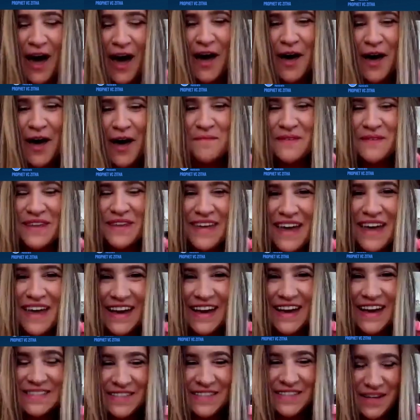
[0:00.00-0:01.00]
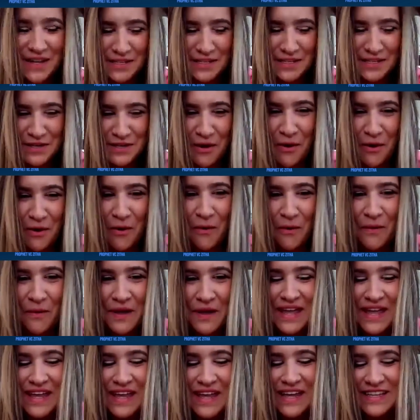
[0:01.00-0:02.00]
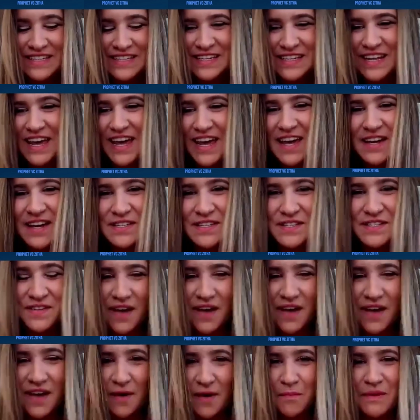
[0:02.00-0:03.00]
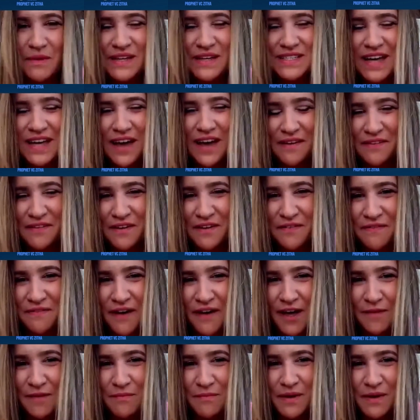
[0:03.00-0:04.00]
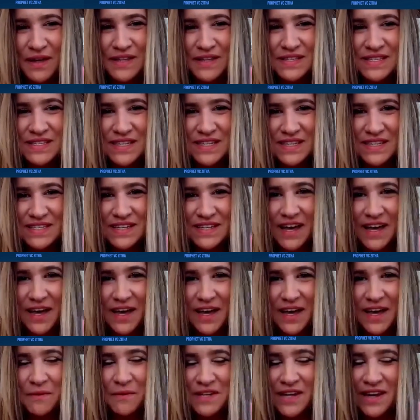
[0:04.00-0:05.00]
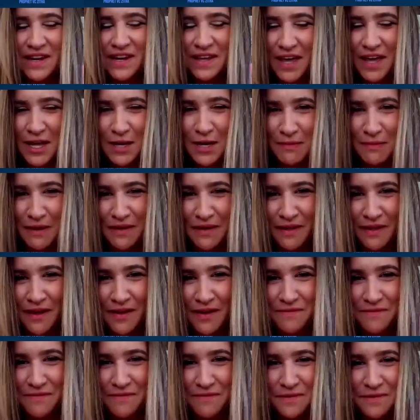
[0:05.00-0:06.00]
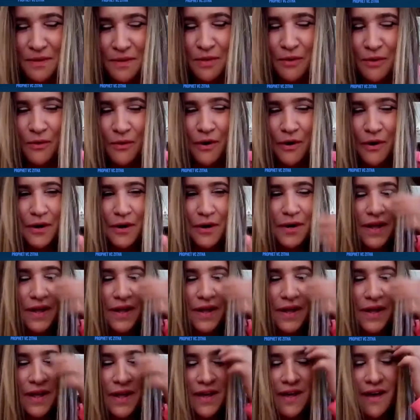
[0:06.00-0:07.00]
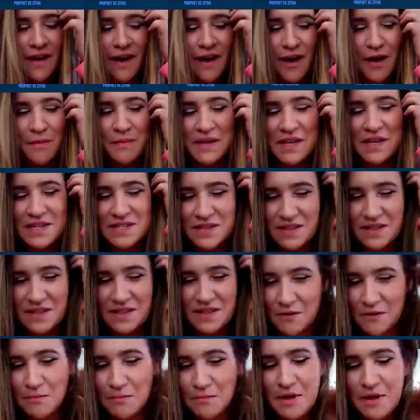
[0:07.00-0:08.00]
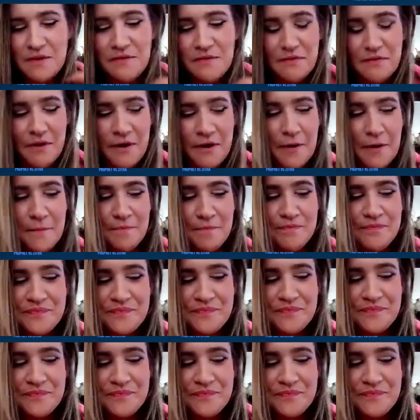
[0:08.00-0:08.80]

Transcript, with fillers: um, yes, so today is um, exactly five months since I rededicated my life to the Lord. Um, he delivered me from